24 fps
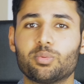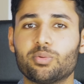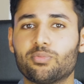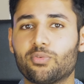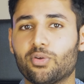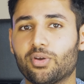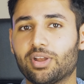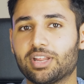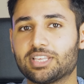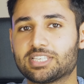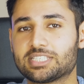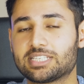We've
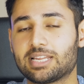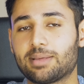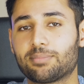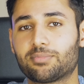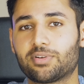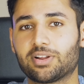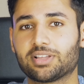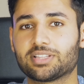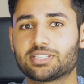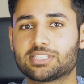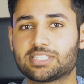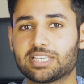got a
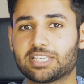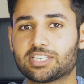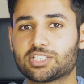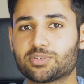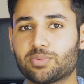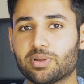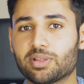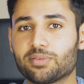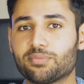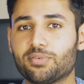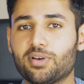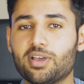Snapdragon
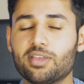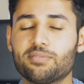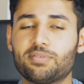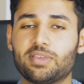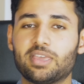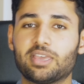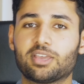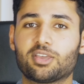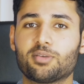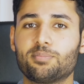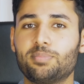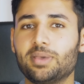625
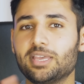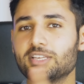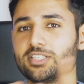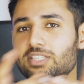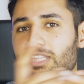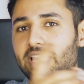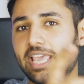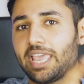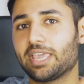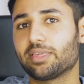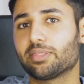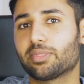here compared to
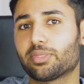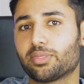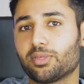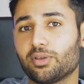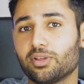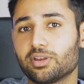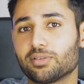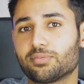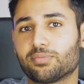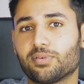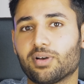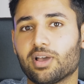the
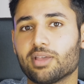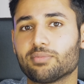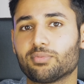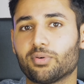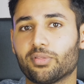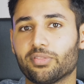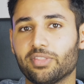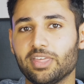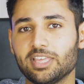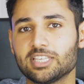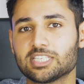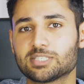835 on that